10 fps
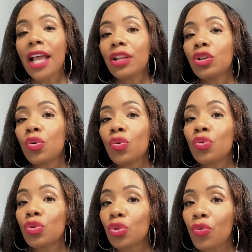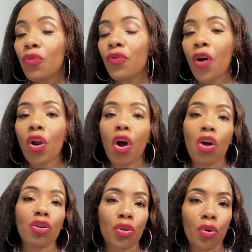and who do fall
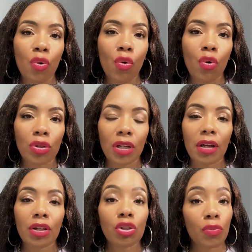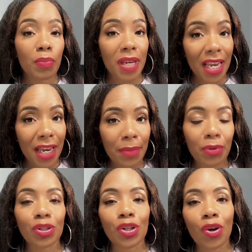under the quota to be
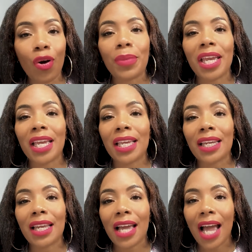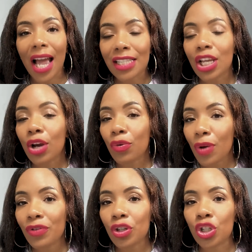able to come in as a
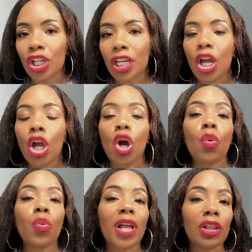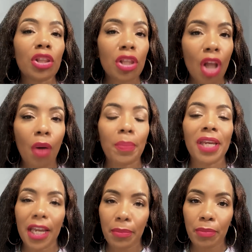refugee will
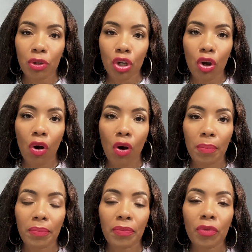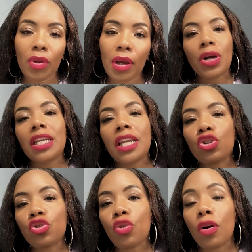not be able to come.
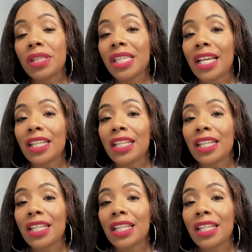President Trump